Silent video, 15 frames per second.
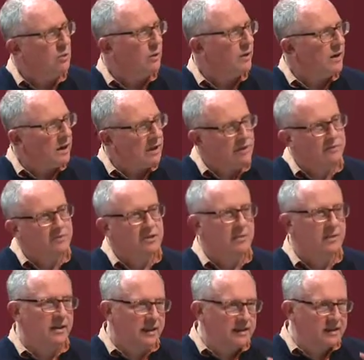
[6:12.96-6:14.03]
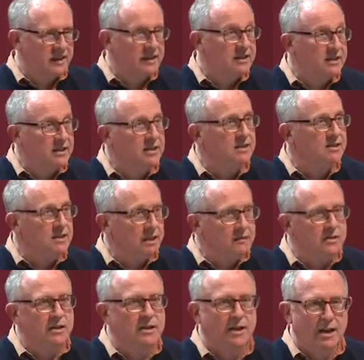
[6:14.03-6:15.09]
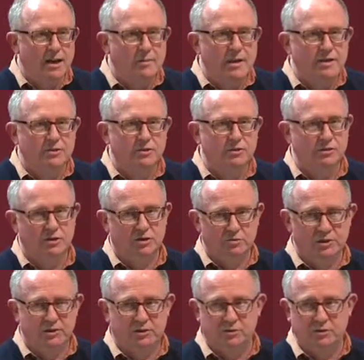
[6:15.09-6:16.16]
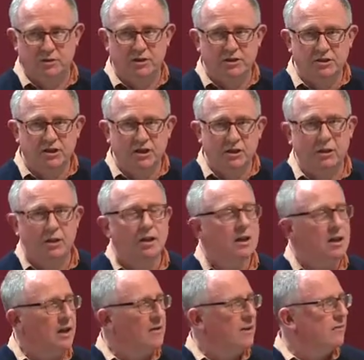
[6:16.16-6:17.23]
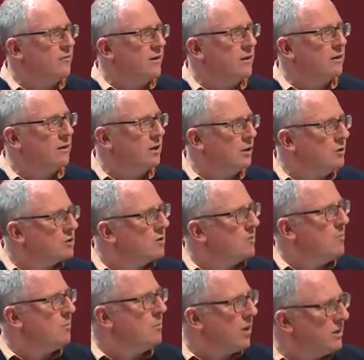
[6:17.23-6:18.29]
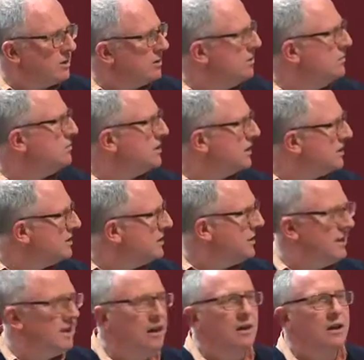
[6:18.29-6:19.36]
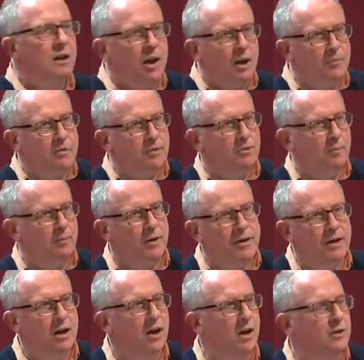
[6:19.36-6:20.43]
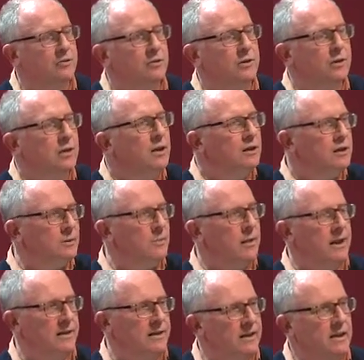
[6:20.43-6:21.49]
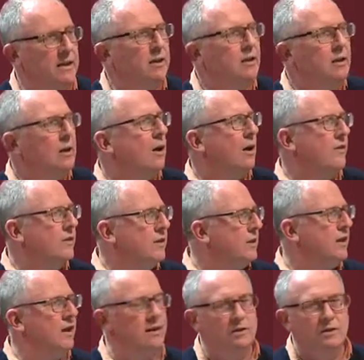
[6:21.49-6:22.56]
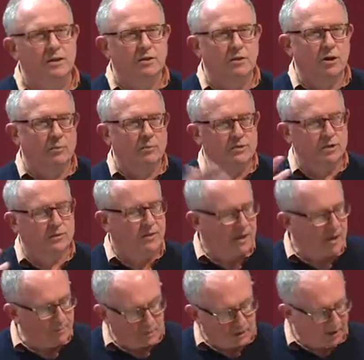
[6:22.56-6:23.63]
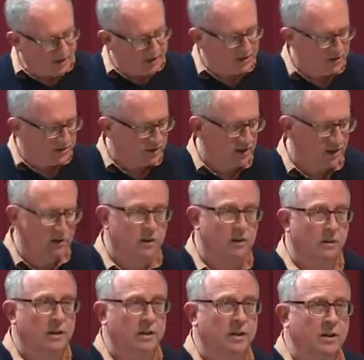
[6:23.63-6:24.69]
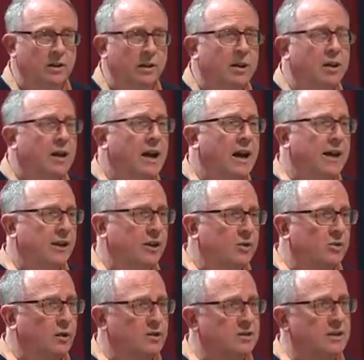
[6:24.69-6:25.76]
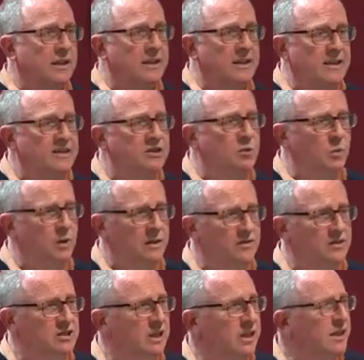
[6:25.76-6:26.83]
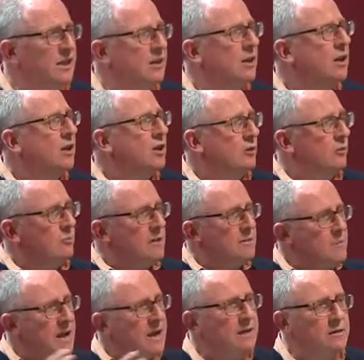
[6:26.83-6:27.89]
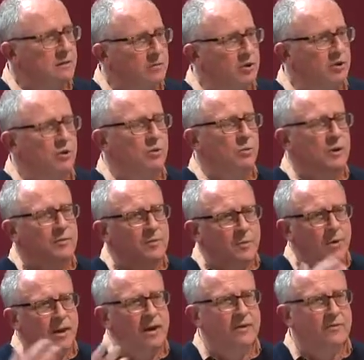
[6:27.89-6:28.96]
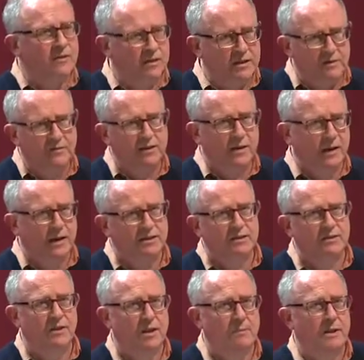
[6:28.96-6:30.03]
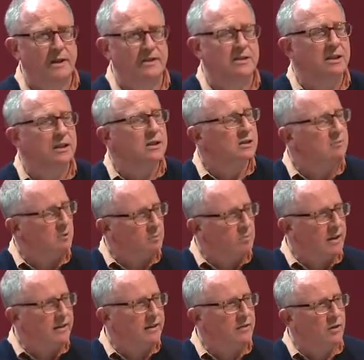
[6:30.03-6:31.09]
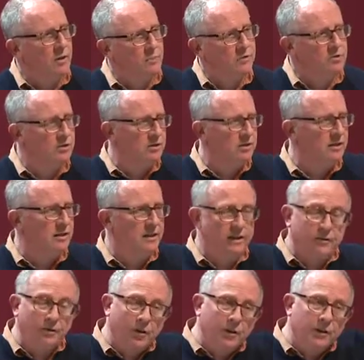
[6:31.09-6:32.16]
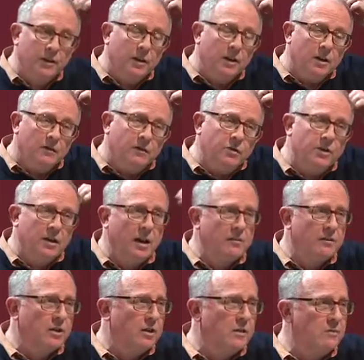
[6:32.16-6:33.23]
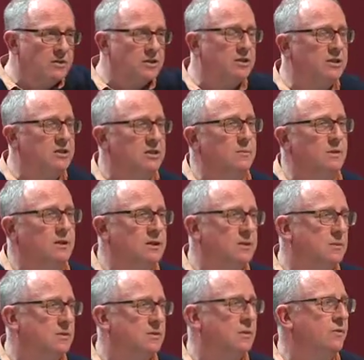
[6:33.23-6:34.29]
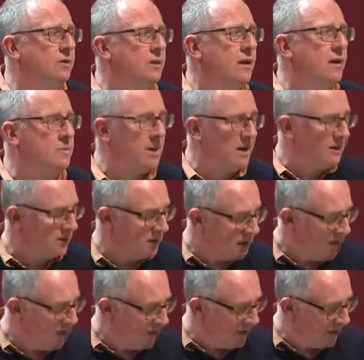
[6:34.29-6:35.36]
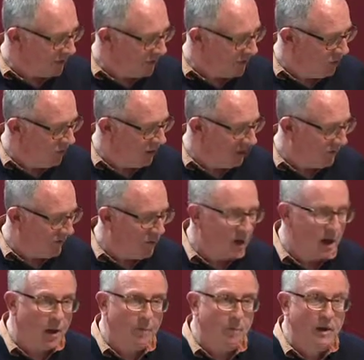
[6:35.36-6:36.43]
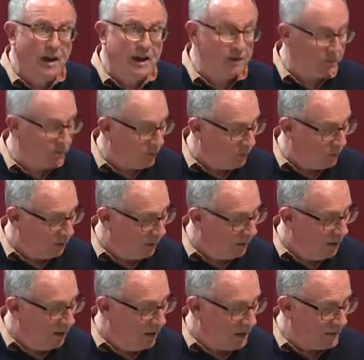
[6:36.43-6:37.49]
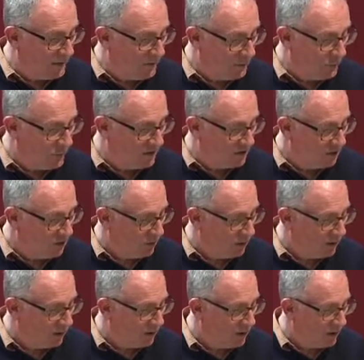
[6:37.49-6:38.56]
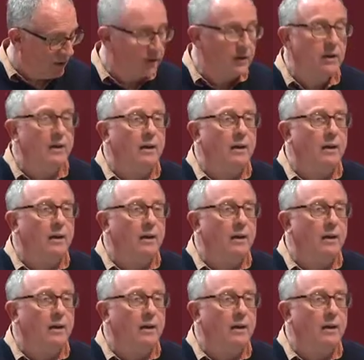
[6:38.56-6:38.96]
we have something like 60 to 70 MA students registered this year, and that figure goes from about 60 up to about 100, depending on the year in terms of the applications that are going on. And across that, and as you will have seen, there will be many of you who will have applied for different kinds of MAs. There will be plenty of opportunity later on for you to have a conversation about the specific MAs that you have applied for and for which you have got